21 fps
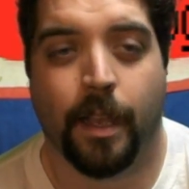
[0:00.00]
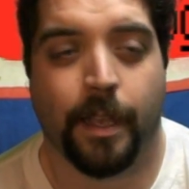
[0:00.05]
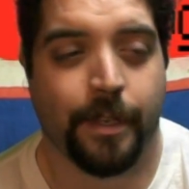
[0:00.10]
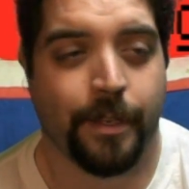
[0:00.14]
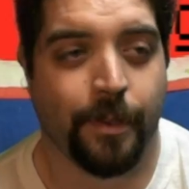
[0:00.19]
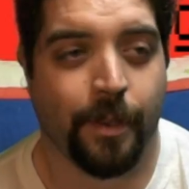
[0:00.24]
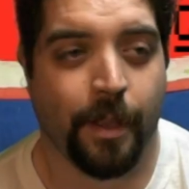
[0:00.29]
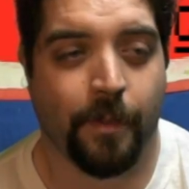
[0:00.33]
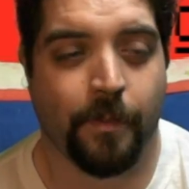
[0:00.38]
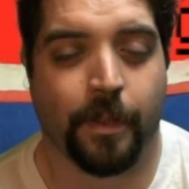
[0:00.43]
I
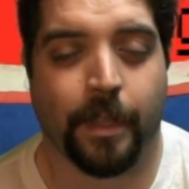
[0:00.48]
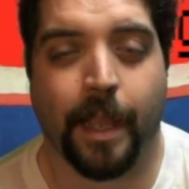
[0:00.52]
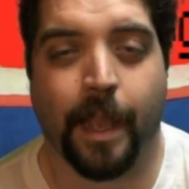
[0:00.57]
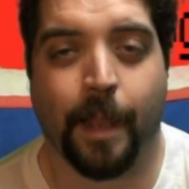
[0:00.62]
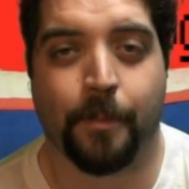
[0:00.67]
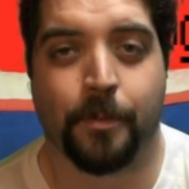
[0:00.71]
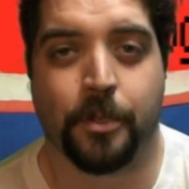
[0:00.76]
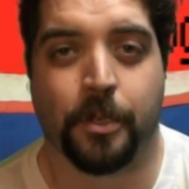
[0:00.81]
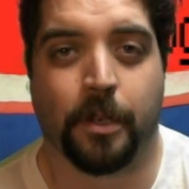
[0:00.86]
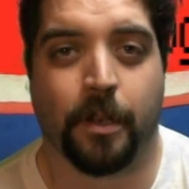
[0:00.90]
do have a
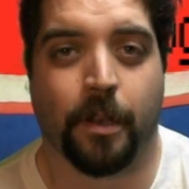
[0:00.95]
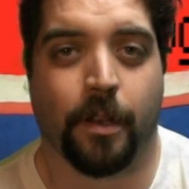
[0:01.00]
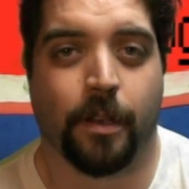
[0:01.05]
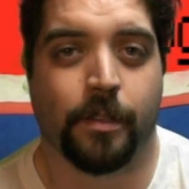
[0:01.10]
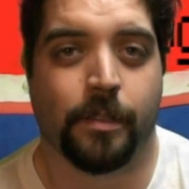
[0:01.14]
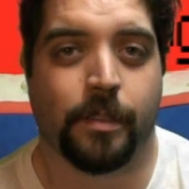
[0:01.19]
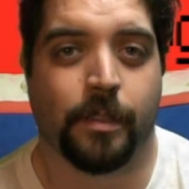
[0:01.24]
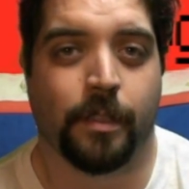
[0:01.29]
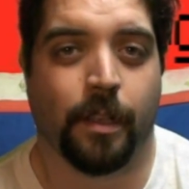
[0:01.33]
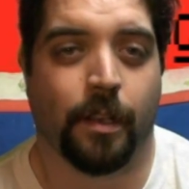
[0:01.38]
capture
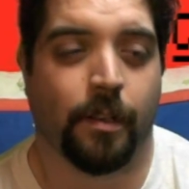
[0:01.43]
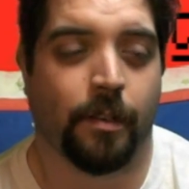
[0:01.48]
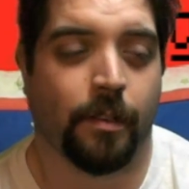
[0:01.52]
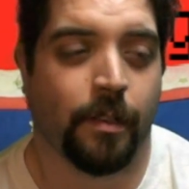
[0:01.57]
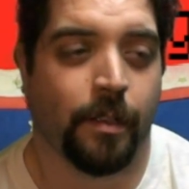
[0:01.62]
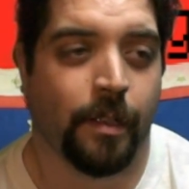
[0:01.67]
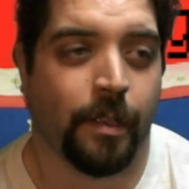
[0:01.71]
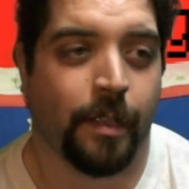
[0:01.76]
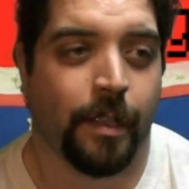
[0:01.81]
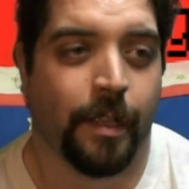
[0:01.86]
card, so
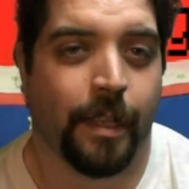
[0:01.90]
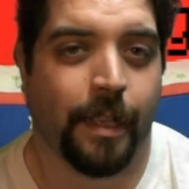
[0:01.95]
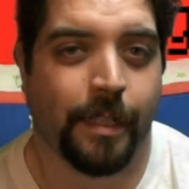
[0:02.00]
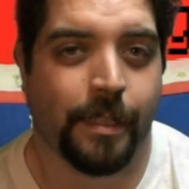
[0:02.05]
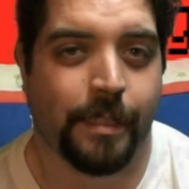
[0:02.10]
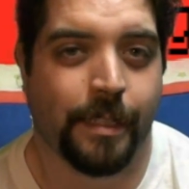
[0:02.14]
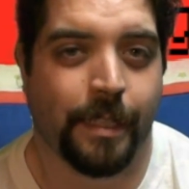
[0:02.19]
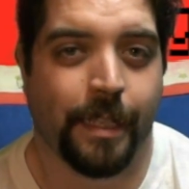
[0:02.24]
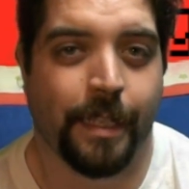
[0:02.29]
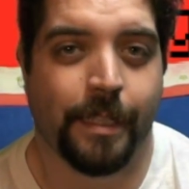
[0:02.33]

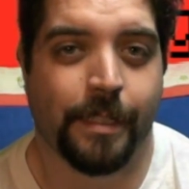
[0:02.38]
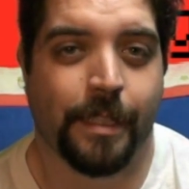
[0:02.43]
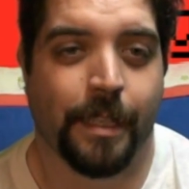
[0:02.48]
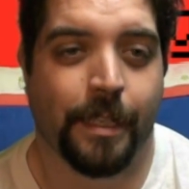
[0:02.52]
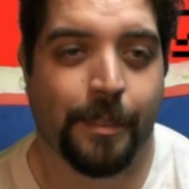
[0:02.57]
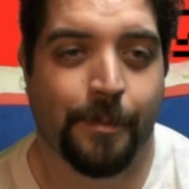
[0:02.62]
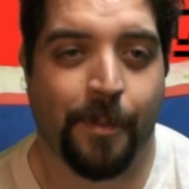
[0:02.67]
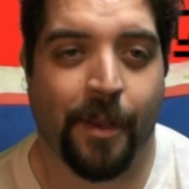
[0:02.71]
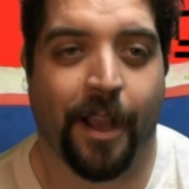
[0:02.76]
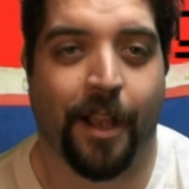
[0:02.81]
it's easy
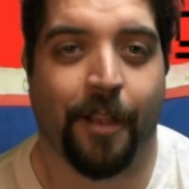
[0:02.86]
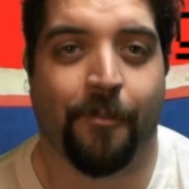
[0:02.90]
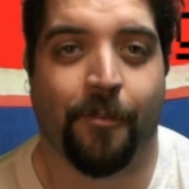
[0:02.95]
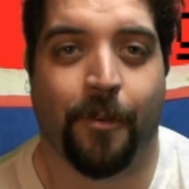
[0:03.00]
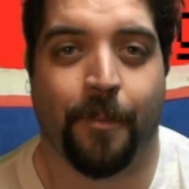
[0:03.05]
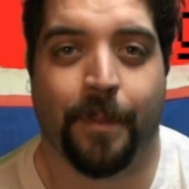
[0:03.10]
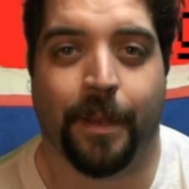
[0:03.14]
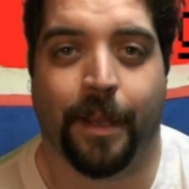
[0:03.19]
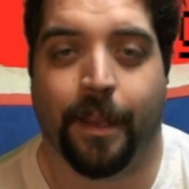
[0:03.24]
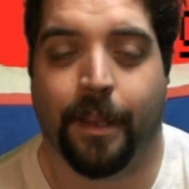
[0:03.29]
as pie
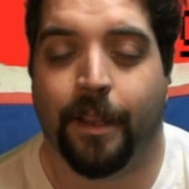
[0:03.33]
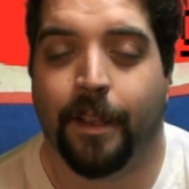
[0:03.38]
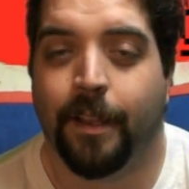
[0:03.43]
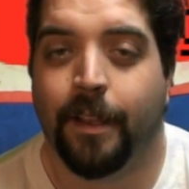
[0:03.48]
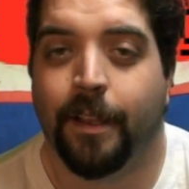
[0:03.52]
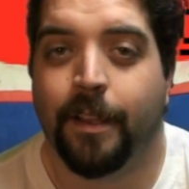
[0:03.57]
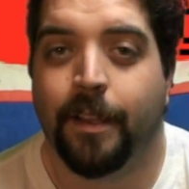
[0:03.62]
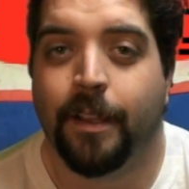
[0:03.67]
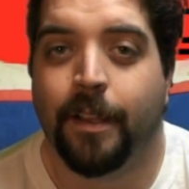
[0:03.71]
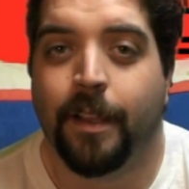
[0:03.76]
for me.
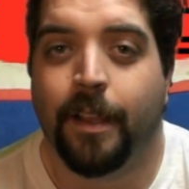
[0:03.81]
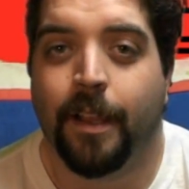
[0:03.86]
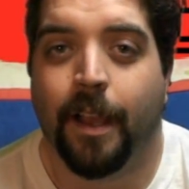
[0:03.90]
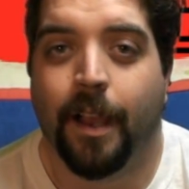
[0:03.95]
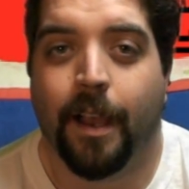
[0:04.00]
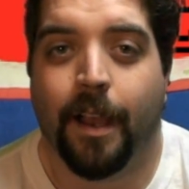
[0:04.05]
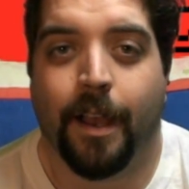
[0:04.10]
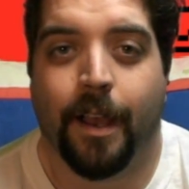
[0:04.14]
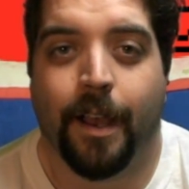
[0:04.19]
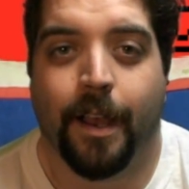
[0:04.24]

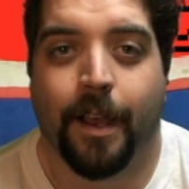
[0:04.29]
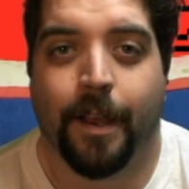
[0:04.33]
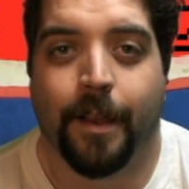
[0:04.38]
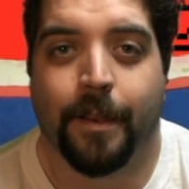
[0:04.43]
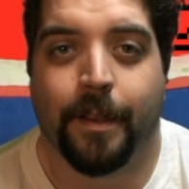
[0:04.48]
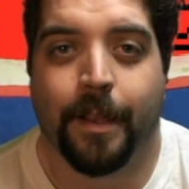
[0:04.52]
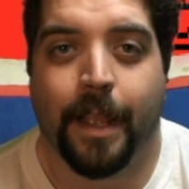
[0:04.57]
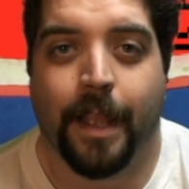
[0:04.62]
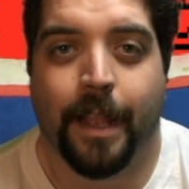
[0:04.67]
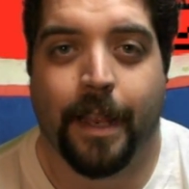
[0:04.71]

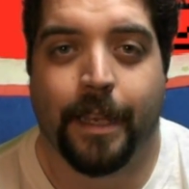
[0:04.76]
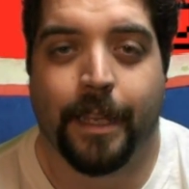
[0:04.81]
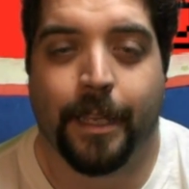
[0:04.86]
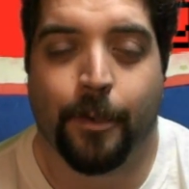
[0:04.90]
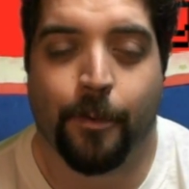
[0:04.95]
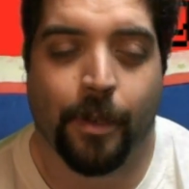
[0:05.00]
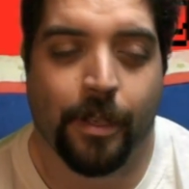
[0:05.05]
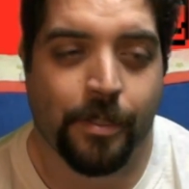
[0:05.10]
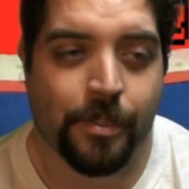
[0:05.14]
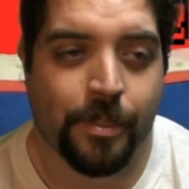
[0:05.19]
Any
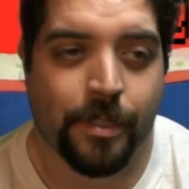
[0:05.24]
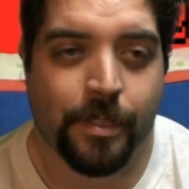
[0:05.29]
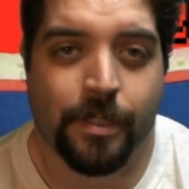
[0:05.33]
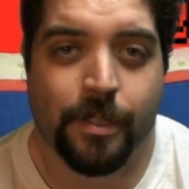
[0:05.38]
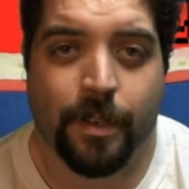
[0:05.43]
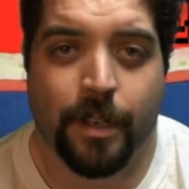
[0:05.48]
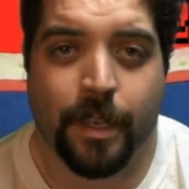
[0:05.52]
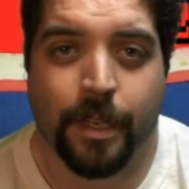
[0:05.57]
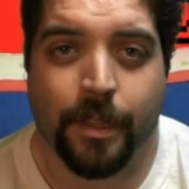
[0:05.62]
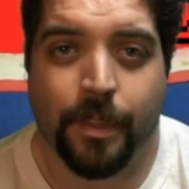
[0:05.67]

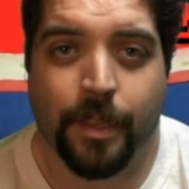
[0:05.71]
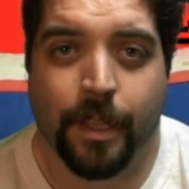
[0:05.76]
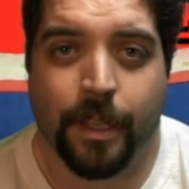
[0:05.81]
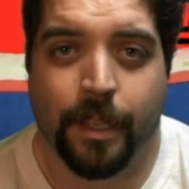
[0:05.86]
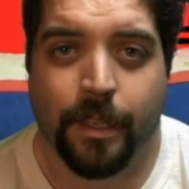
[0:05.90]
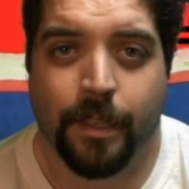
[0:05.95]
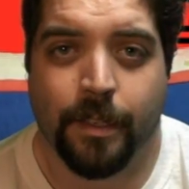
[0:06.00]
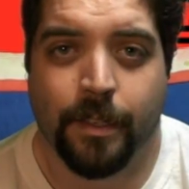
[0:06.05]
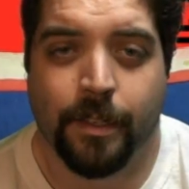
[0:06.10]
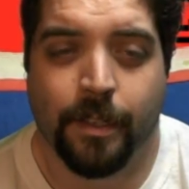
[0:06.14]
questions or
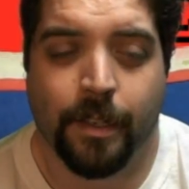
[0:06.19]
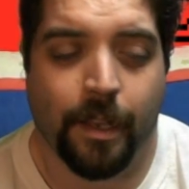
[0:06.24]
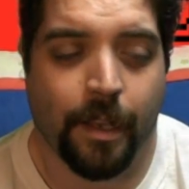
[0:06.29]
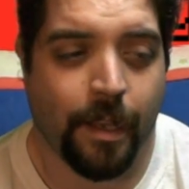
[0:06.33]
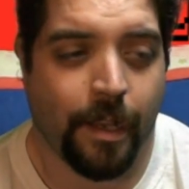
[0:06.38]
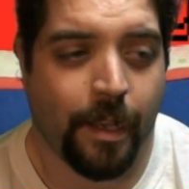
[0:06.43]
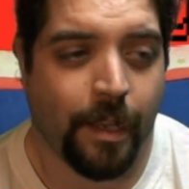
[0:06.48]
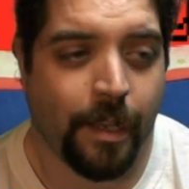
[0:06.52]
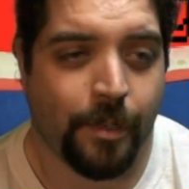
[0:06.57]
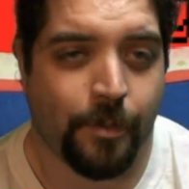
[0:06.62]
anything,
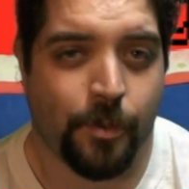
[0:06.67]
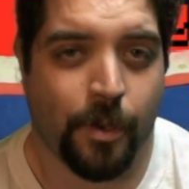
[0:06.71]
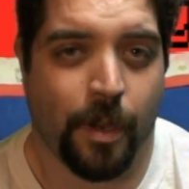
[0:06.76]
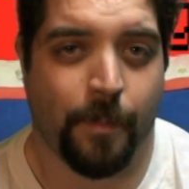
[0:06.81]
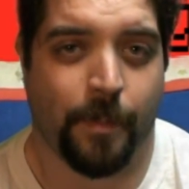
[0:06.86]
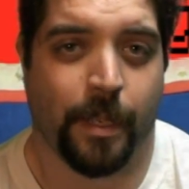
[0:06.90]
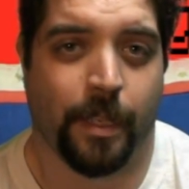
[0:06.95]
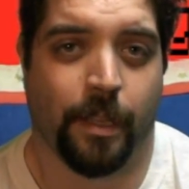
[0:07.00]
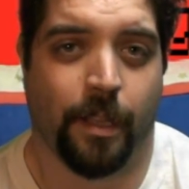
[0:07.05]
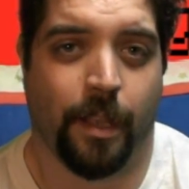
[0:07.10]

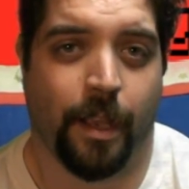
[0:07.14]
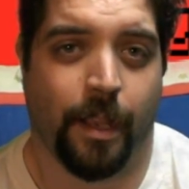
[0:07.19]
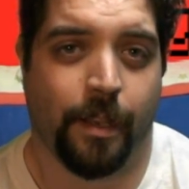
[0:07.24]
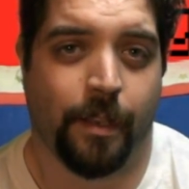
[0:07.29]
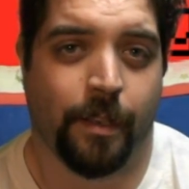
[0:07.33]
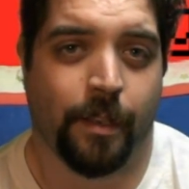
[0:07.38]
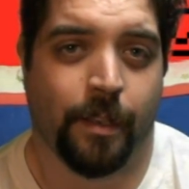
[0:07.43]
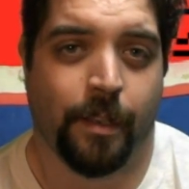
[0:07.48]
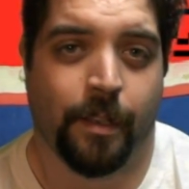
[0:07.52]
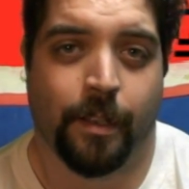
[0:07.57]
drop me a
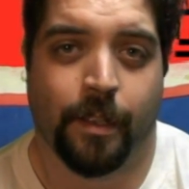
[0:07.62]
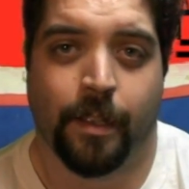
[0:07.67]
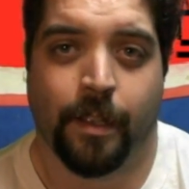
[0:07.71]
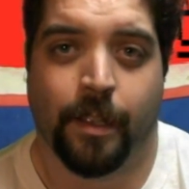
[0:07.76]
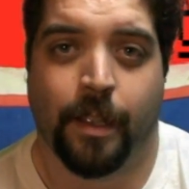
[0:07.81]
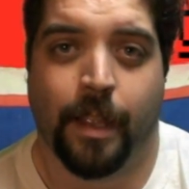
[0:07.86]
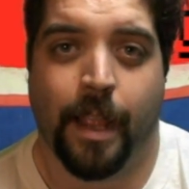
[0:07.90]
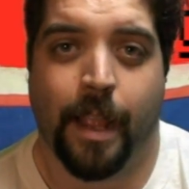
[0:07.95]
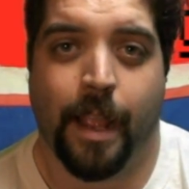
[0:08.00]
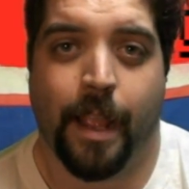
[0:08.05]
line.
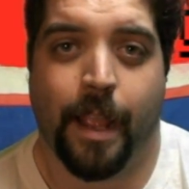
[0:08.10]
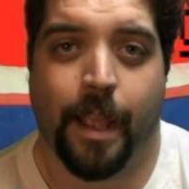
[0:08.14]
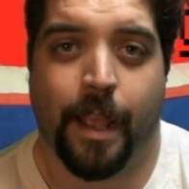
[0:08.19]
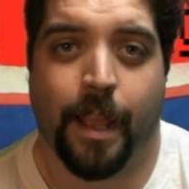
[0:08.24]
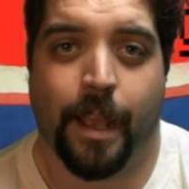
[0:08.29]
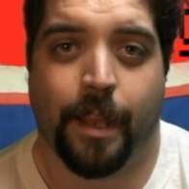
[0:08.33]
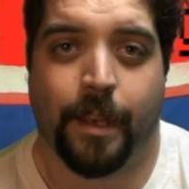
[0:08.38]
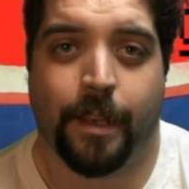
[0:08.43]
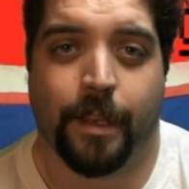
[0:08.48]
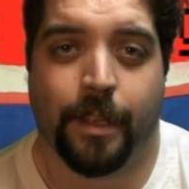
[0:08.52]

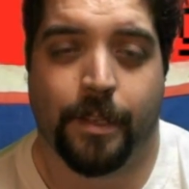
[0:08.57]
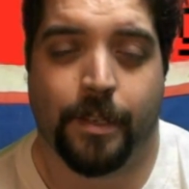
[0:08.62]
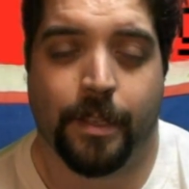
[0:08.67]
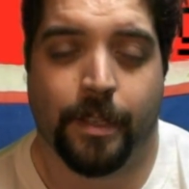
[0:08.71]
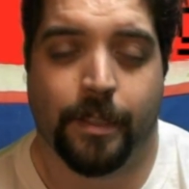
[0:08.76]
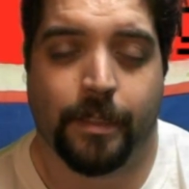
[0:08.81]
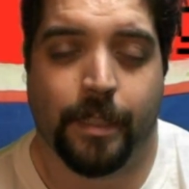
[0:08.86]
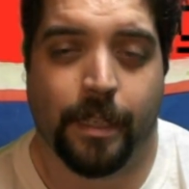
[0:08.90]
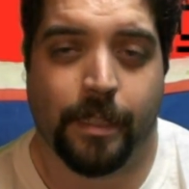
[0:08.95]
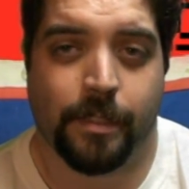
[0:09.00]
And
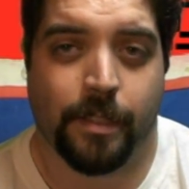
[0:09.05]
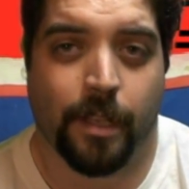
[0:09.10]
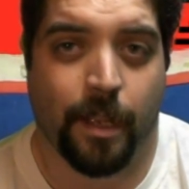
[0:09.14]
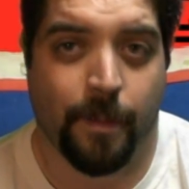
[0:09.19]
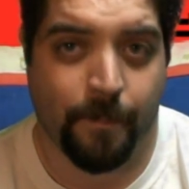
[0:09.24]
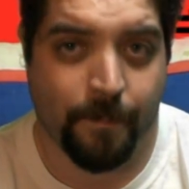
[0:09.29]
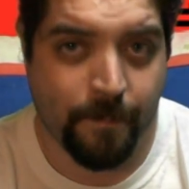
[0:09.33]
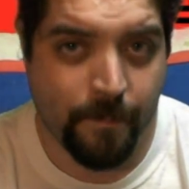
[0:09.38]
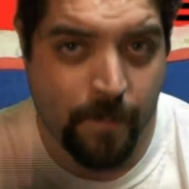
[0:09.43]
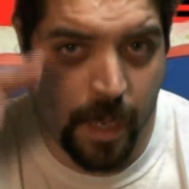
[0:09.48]
until next
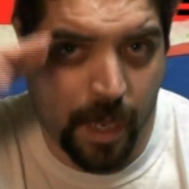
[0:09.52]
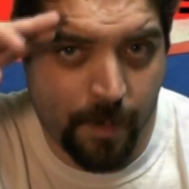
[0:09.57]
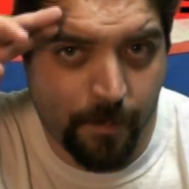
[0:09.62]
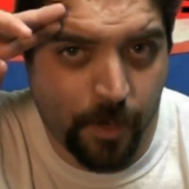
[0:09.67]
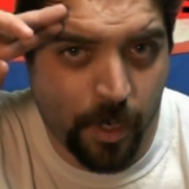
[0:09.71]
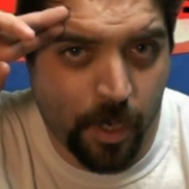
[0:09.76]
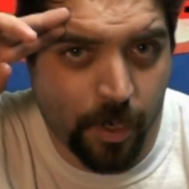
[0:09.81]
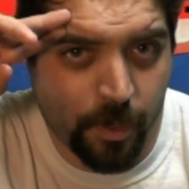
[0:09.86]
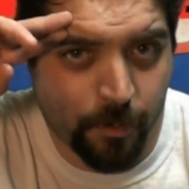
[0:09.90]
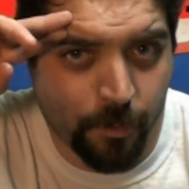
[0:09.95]
time, I'm
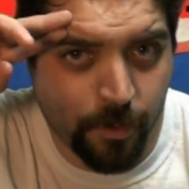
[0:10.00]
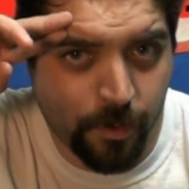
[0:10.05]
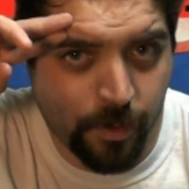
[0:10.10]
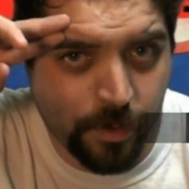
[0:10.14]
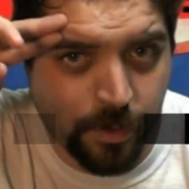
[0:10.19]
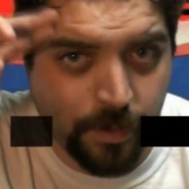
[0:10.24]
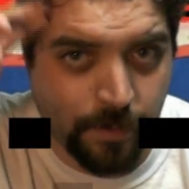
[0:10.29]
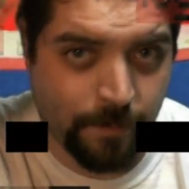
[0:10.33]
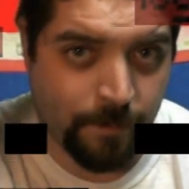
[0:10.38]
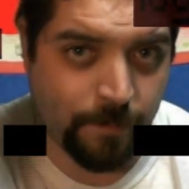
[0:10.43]

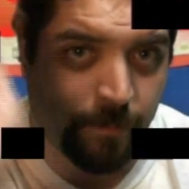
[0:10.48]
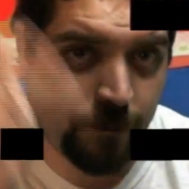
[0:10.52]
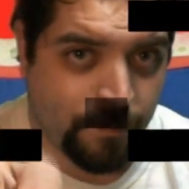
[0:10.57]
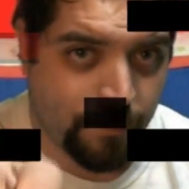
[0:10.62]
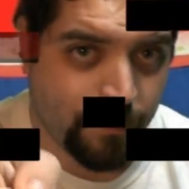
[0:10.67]
nogrules.